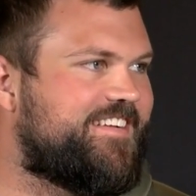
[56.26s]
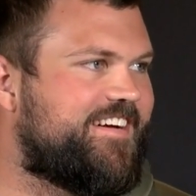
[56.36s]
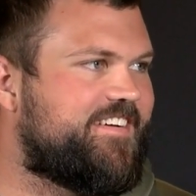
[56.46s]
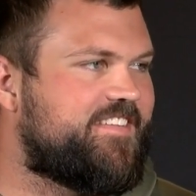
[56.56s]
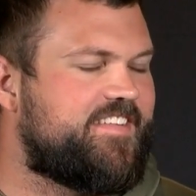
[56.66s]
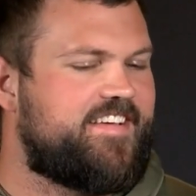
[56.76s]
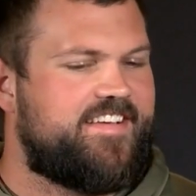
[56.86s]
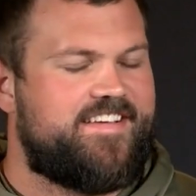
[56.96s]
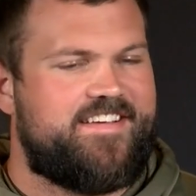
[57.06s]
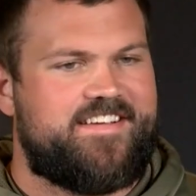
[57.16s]
you know,
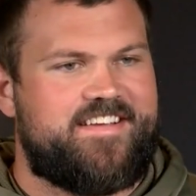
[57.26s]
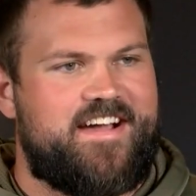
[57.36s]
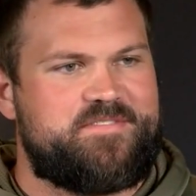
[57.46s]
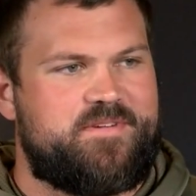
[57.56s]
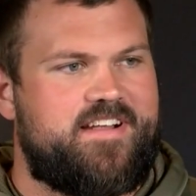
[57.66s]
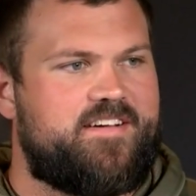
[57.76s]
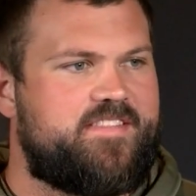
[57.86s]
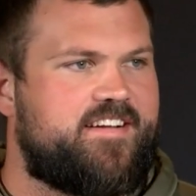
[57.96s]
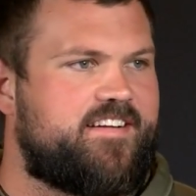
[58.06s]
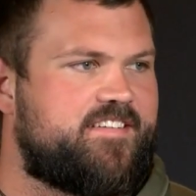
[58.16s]
the guys are not
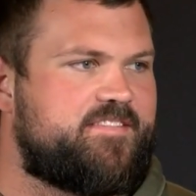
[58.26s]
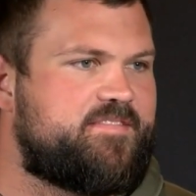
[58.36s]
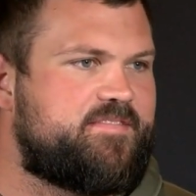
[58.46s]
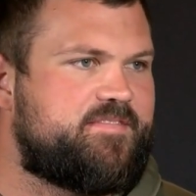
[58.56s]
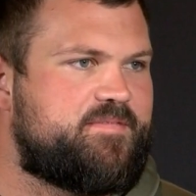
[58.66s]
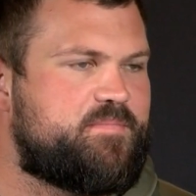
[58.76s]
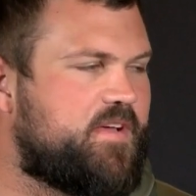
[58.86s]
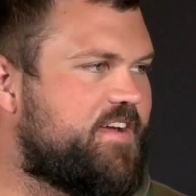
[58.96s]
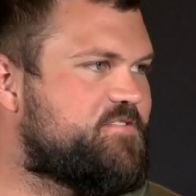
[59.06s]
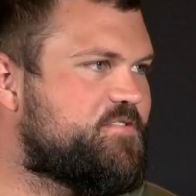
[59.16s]
out there
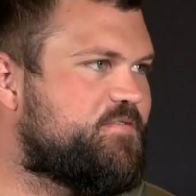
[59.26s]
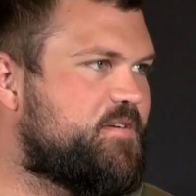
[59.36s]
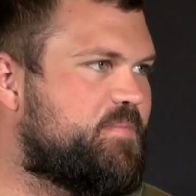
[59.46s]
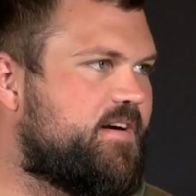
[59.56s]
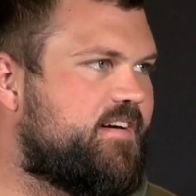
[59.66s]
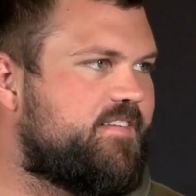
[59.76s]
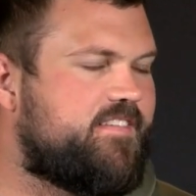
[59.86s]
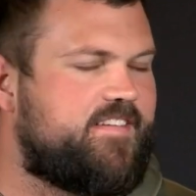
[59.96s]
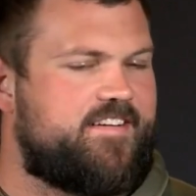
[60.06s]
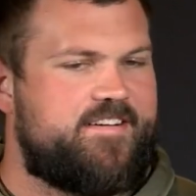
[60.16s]
playing true football.
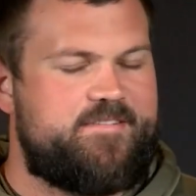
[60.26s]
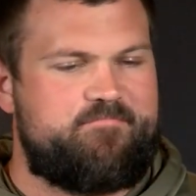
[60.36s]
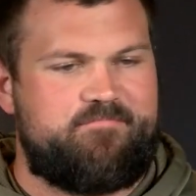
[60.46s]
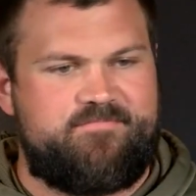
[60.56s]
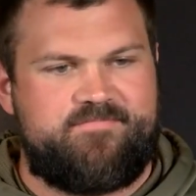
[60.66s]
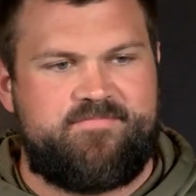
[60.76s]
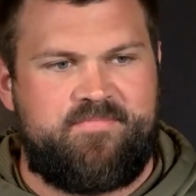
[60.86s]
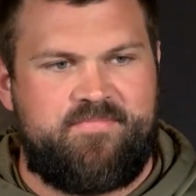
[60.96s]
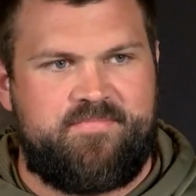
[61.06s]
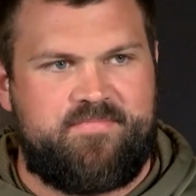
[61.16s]
Um,
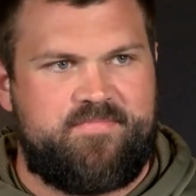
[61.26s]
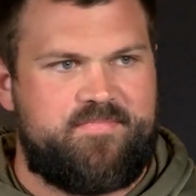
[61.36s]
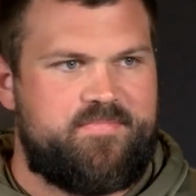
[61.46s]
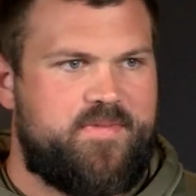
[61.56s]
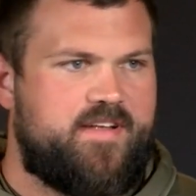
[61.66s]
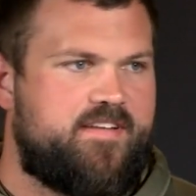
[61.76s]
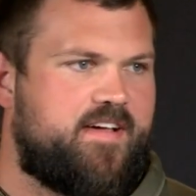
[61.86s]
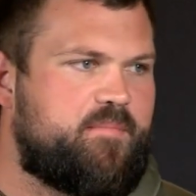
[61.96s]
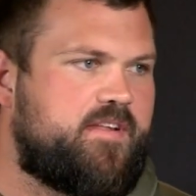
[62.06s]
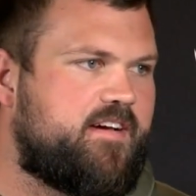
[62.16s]
but
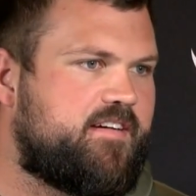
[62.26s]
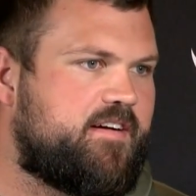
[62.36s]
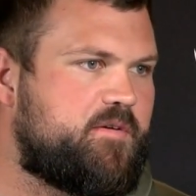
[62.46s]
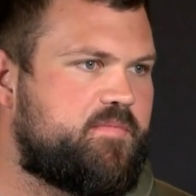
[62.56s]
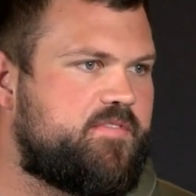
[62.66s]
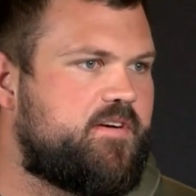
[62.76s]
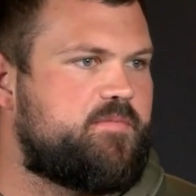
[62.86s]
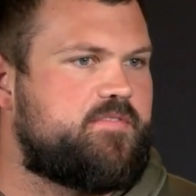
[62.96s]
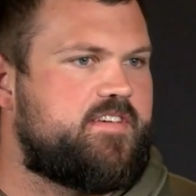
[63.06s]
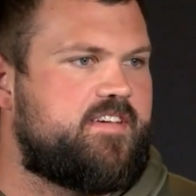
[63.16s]
I mean, I hope
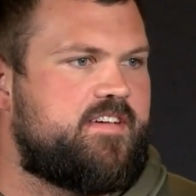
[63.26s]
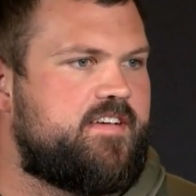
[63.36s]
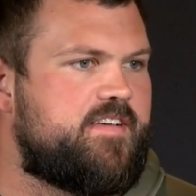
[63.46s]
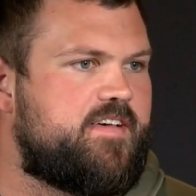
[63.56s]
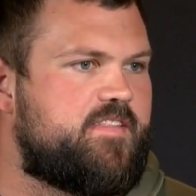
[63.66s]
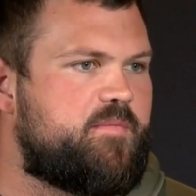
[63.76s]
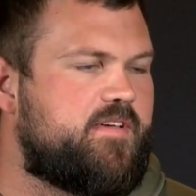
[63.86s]
hopefully there'll